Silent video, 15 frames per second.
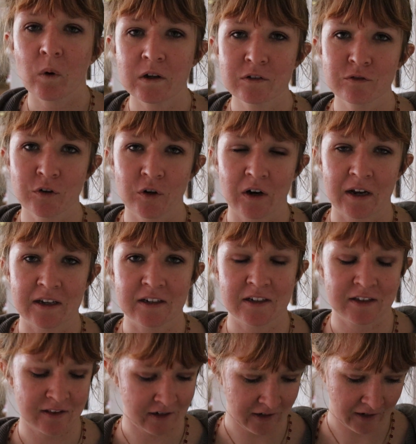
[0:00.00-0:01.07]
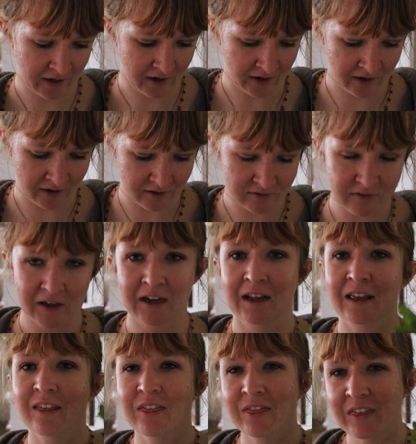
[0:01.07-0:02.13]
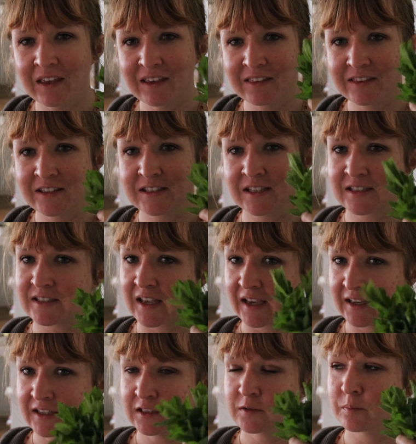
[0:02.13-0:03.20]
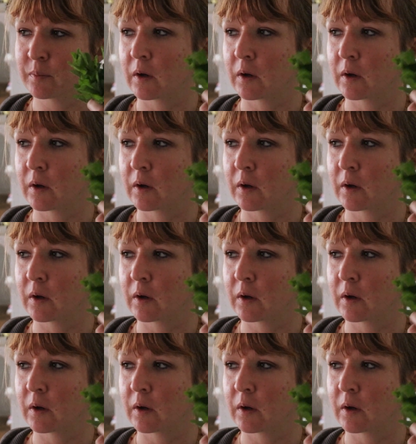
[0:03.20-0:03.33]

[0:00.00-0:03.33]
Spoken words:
One variety that I have, and I think this is it,